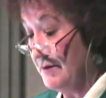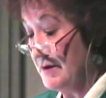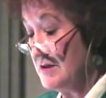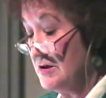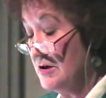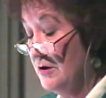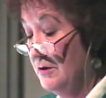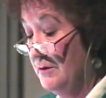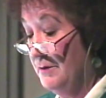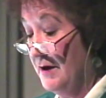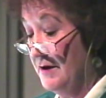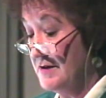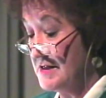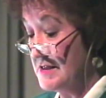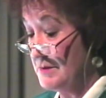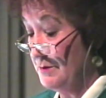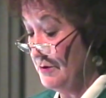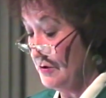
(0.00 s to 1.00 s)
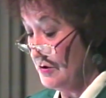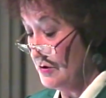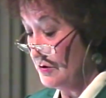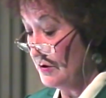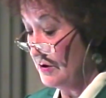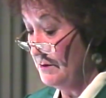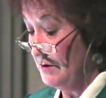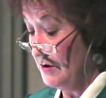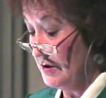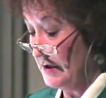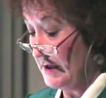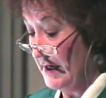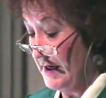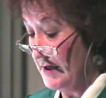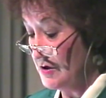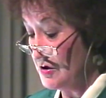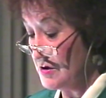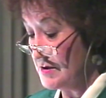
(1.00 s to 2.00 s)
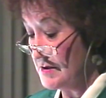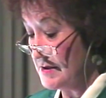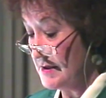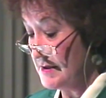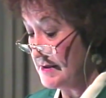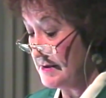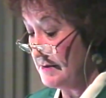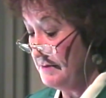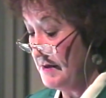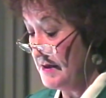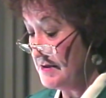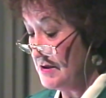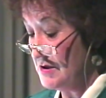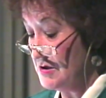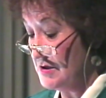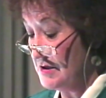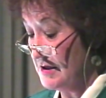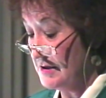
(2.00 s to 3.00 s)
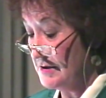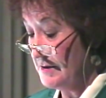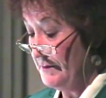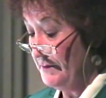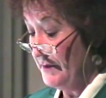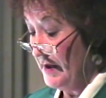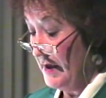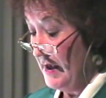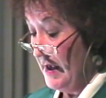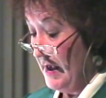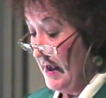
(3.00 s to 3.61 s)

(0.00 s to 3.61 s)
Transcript: that I've been told by these spiritual communications is the message that